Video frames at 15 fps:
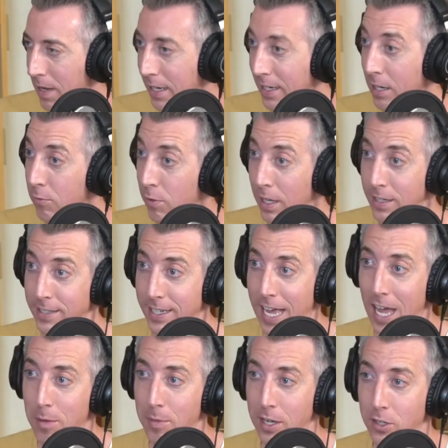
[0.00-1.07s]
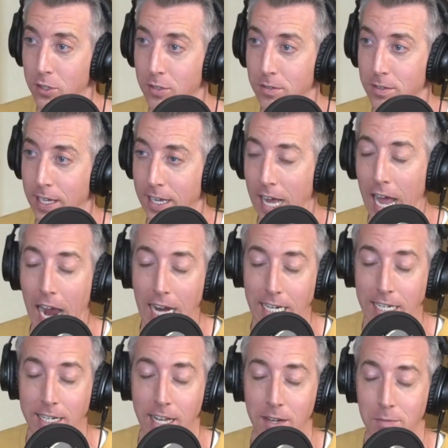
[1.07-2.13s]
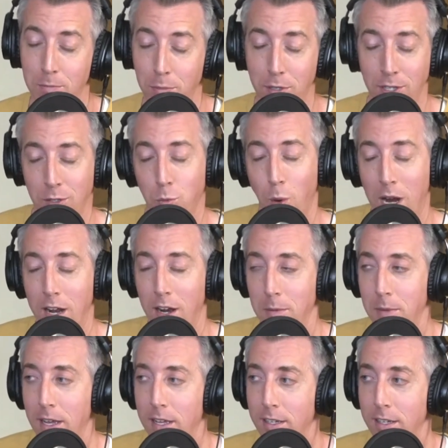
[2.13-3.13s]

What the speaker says: I didn't realize like how much like hiding had put this weight on me.